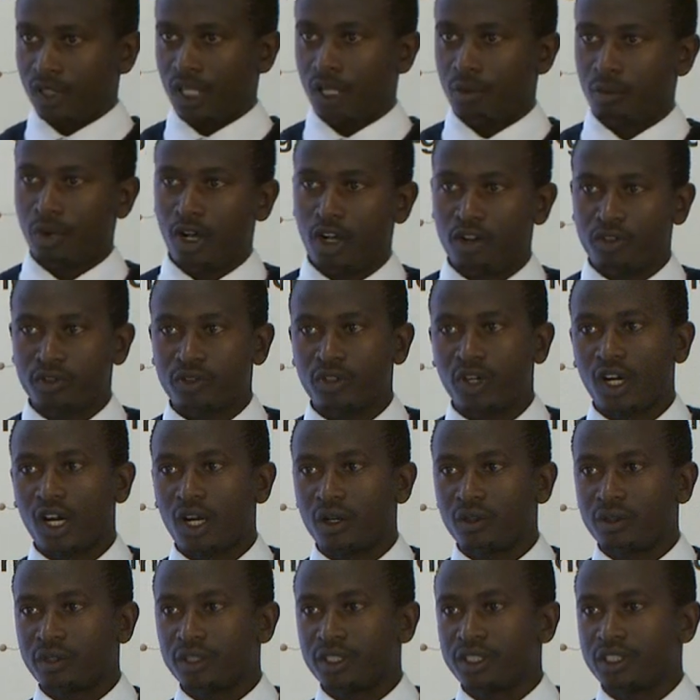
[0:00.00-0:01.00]
above
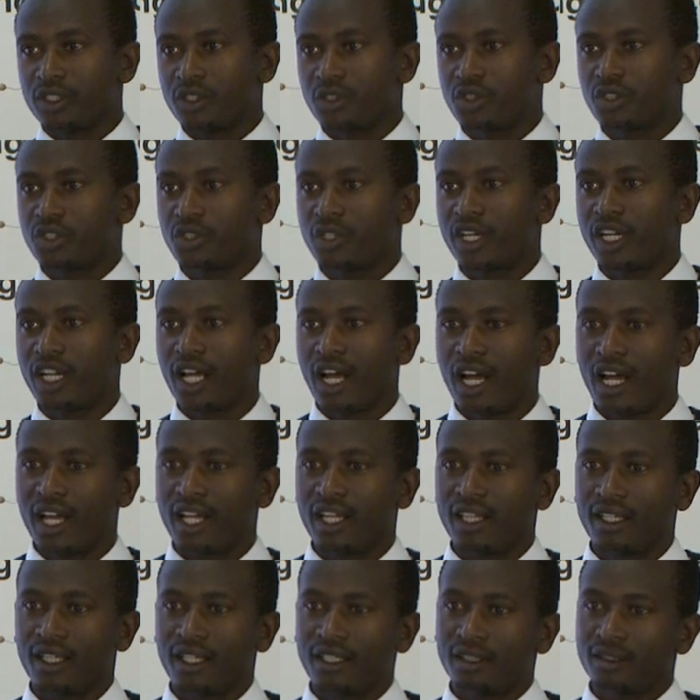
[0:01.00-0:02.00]
ground is usually
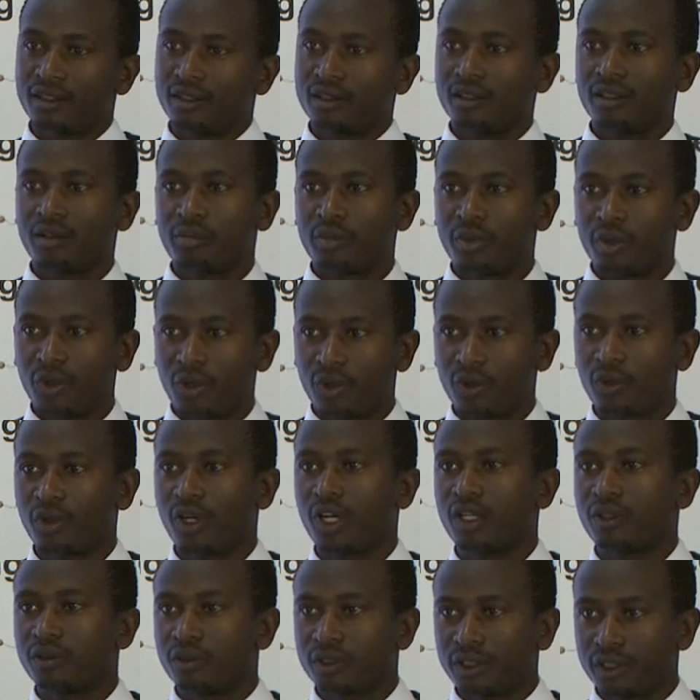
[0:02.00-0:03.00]
higher than below
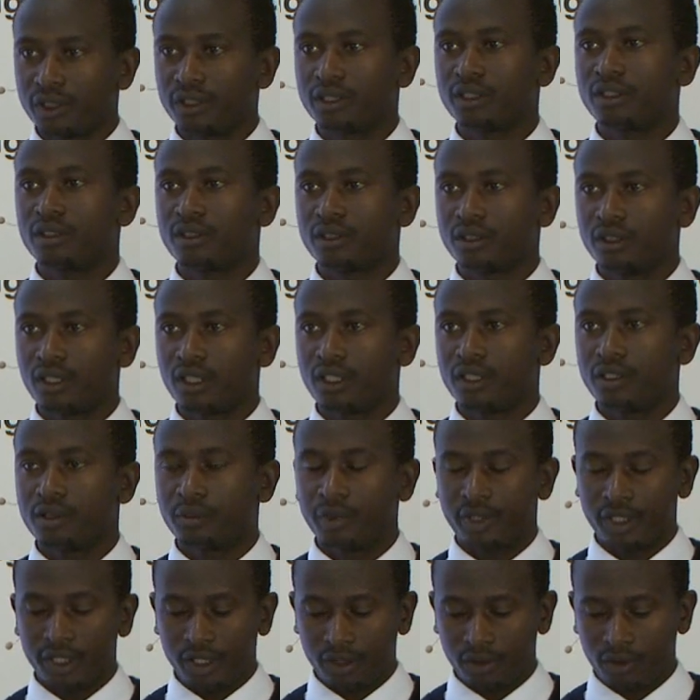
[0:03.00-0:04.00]
ground, yeah,
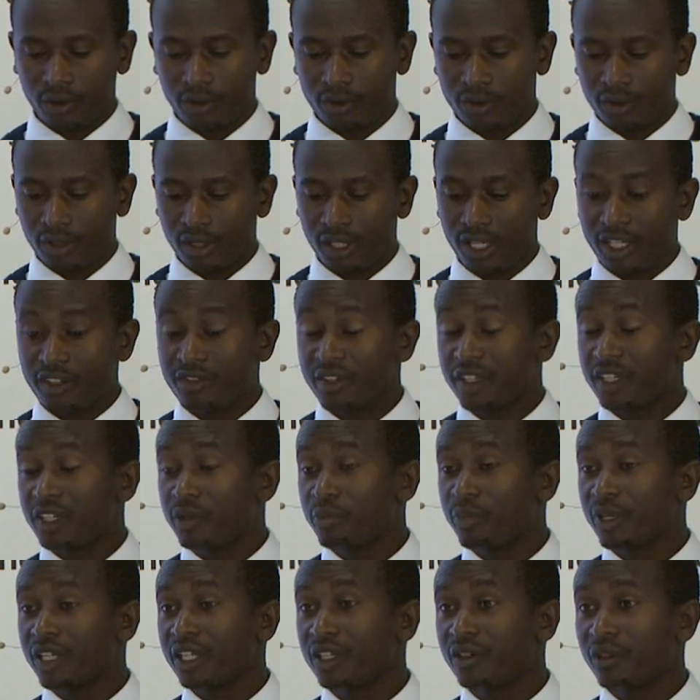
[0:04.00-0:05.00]
depending on, even
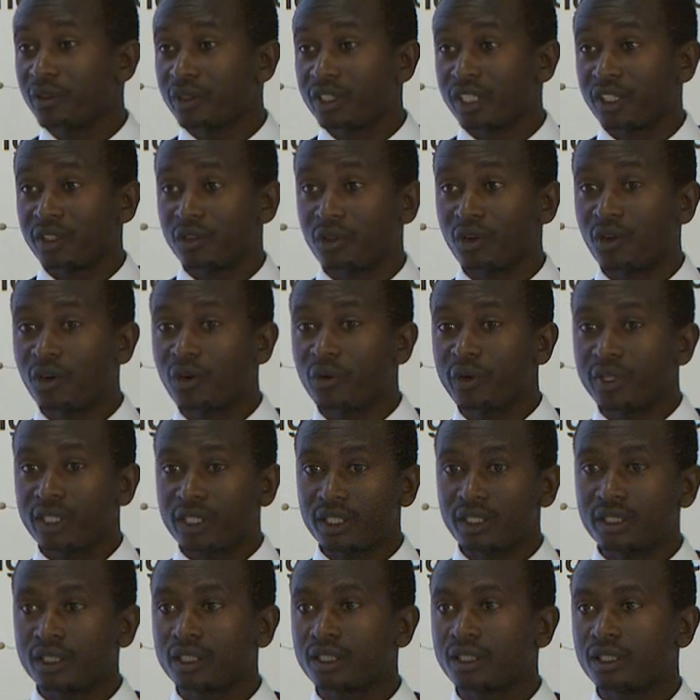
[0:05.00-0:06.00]
depending on the
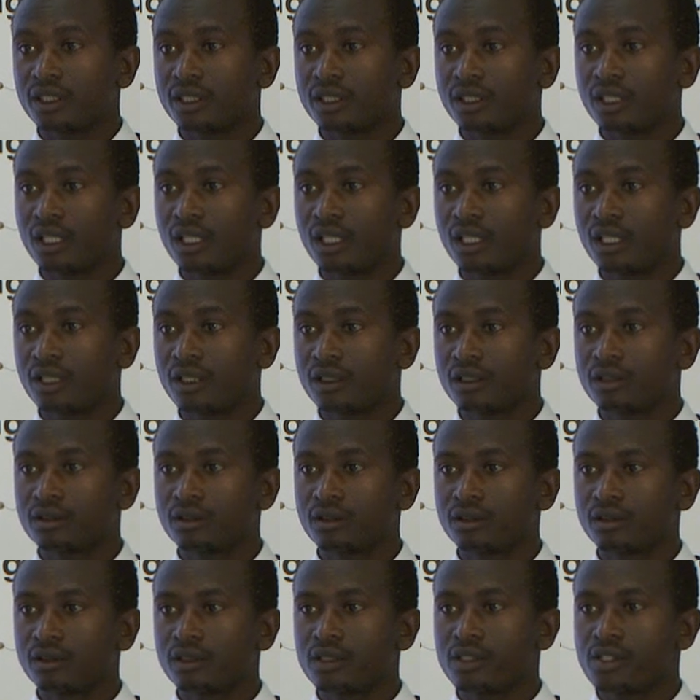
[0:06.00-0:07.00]
growing
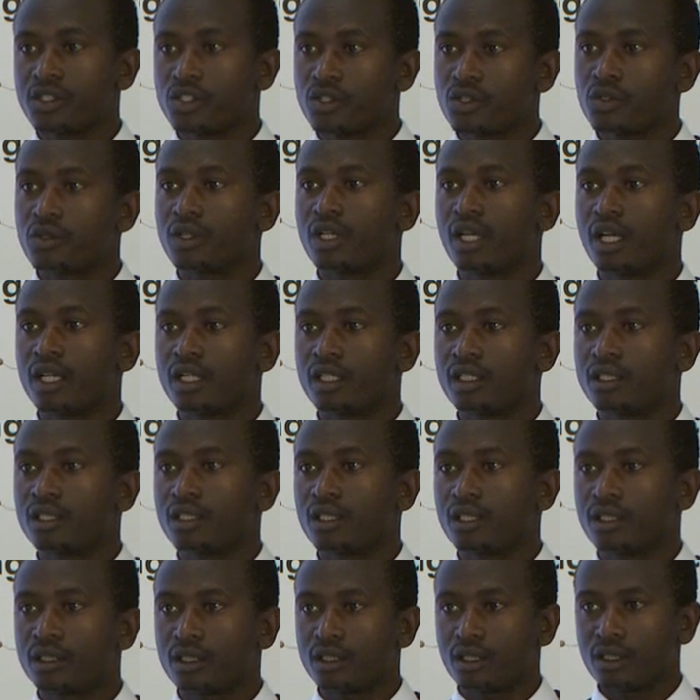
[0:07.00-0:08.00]
season
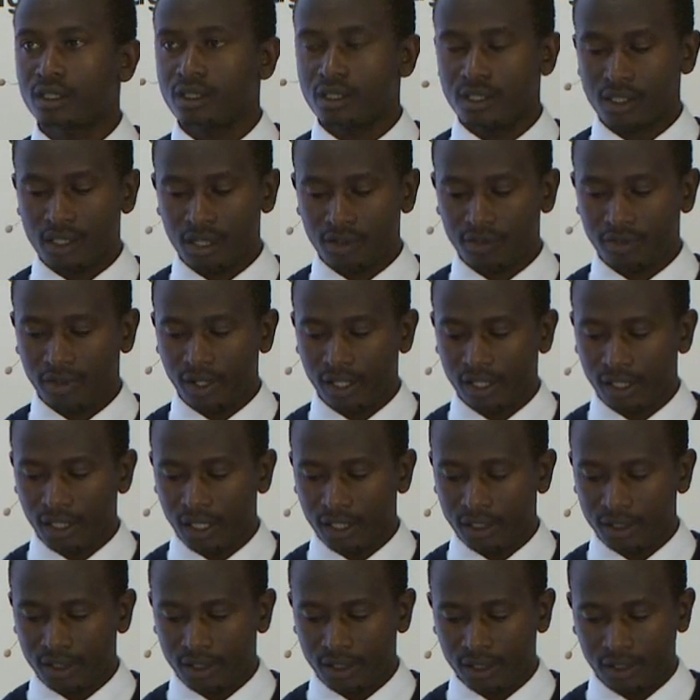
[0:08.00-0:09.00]
and stuff like
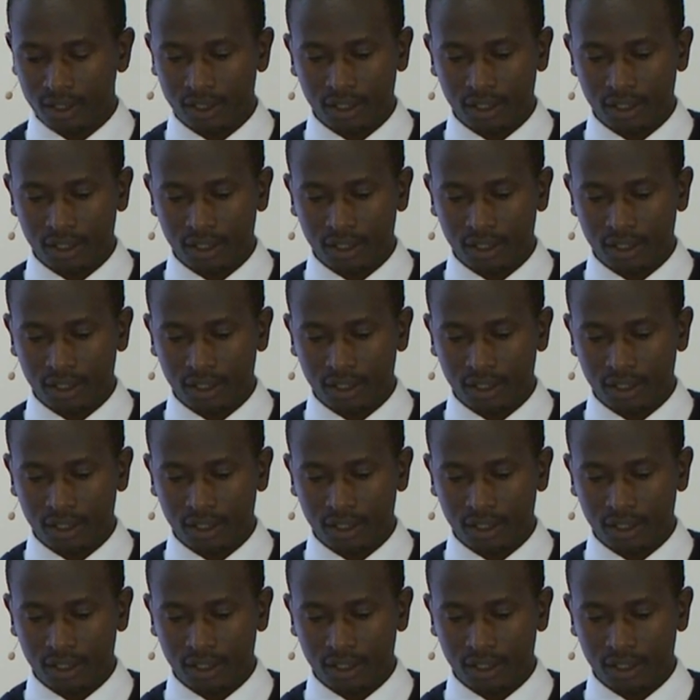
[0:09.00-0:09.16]
that.